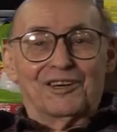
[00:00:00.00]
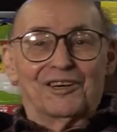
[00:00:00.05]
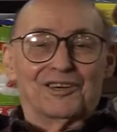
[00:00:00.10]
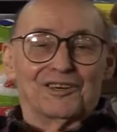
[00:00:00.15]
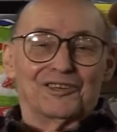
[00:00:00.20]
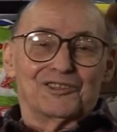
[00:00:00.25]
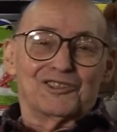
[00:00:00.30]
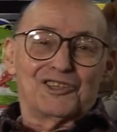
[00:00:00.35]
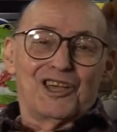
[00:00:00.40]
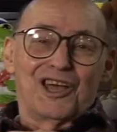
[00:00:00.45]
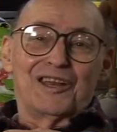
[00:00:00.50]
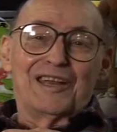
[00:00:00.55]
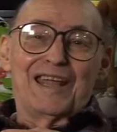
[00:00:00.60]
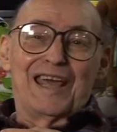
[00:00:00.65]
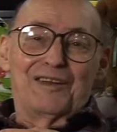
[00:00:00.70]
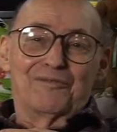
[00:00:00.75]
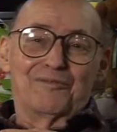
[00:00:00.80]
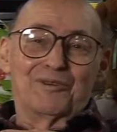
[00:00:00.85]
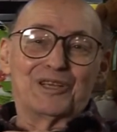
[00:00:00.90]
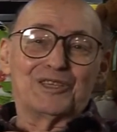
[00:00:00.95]
uh, son
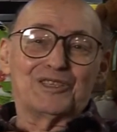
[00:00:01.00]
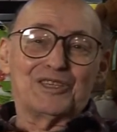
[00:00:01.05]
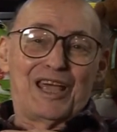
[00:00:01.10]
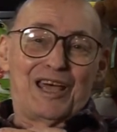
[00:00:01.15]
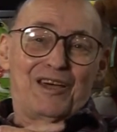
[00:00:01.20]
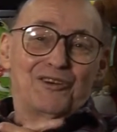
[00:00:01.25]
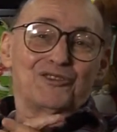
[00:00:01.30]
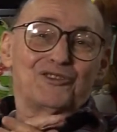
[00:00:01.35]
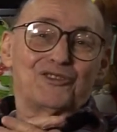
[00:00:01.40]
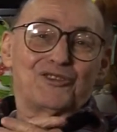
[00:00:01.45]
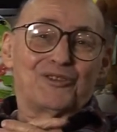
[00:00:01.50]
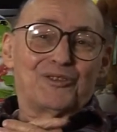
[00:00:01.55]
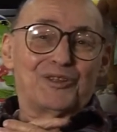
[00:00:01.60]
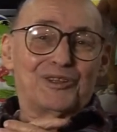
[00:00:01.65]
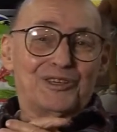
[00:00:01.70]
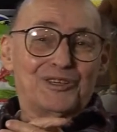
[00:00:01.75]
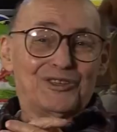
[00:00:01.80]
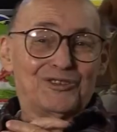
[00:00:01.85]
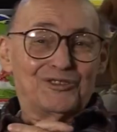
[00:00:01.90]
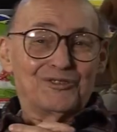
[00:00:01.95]
Henry's house, so
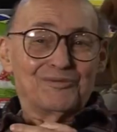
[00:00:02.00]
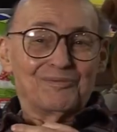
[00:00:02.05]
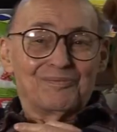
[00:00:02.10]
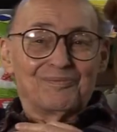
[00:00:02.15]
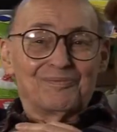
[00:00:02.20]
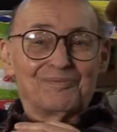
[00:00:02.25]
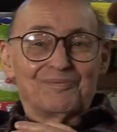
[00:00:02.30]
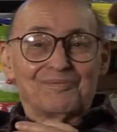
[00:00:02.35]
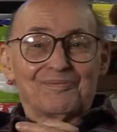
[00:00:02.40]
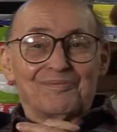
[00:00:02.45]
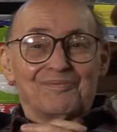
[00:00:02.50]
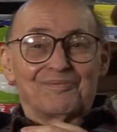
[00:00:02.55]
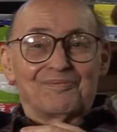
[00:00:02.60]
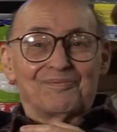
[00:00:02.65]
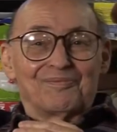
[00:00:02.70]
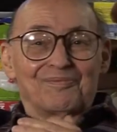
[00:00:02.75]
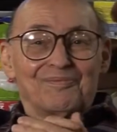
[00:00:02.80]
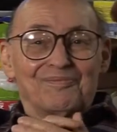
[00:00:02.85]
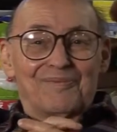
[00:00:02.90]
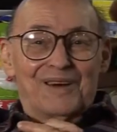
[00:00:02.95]
that is
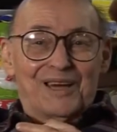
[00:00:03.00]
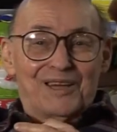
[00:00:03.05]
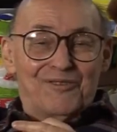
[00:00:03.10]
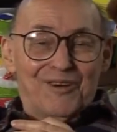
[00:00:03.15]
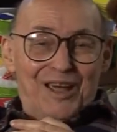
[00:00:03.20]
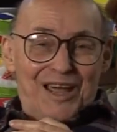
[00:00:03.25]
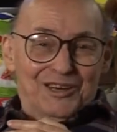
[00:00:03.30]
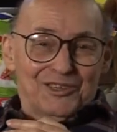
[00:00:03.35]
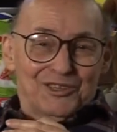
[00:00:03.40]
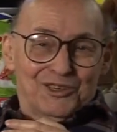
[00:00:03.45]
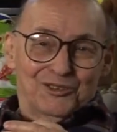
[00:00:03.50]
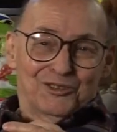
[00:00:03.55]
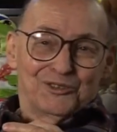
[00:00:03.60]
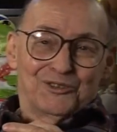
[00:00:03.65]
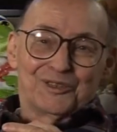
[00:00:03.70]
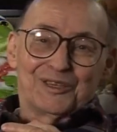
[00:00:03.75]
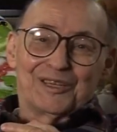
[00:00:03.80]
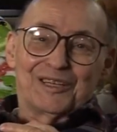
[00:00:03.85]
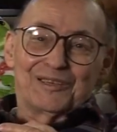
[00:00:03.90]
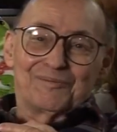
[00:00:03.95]
my
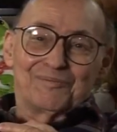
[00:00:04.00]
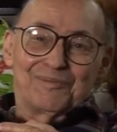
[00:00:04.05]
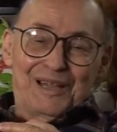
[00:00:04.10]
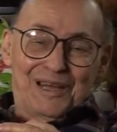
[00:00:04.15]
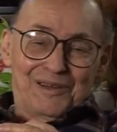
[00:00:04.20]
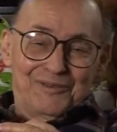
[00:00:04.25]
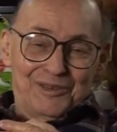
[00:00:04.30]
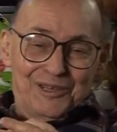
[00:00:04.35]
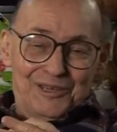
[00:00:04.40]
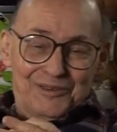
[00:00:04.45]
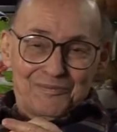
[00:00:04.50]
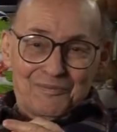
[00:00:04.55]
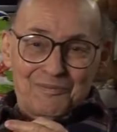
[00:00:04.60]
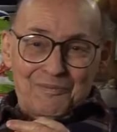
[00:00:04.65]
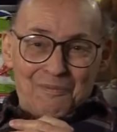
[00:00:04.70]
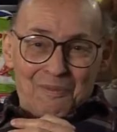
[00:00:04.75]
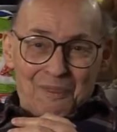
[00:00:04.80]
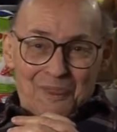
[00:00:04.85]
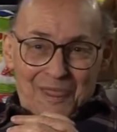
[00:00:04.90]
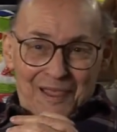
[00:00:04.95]
grandchildren can play with it.
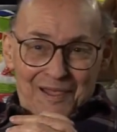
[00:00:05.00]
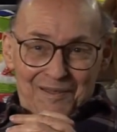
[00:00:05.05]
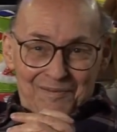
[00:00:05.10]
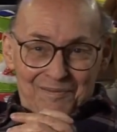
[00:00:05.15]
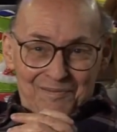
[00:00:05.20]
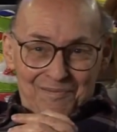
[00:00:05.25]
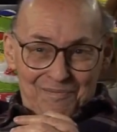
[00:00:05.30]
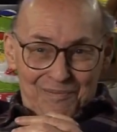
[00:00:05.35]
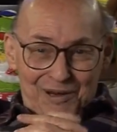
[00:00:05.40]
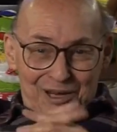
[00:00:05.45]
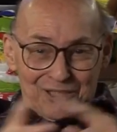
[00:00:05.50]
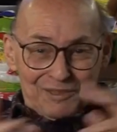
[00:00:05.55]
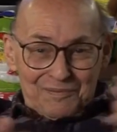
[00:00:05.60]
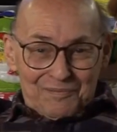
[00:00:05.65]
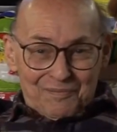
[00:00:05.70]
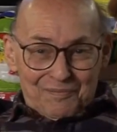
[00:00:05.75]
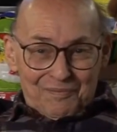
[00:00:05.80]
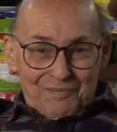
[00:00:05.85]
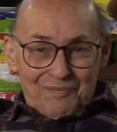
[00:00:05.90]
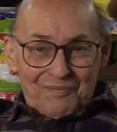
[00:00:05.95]
But
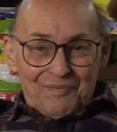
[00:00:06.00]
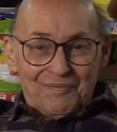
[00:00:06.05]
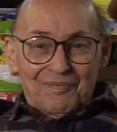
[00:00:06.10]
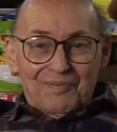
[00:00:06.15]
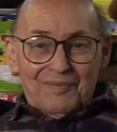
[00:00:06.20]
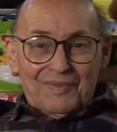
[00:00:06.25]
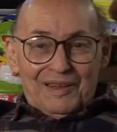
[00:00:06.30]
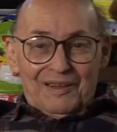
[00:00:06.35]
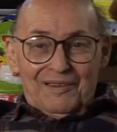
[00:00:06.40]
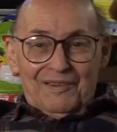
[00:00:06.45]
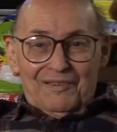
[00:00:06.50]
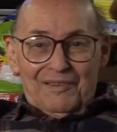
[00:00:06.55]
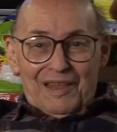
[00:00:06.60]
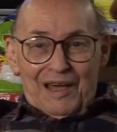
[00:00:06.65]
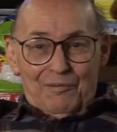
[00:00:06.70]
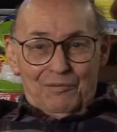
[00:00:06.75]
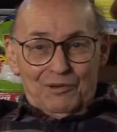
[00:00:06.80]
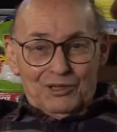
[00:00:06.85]
that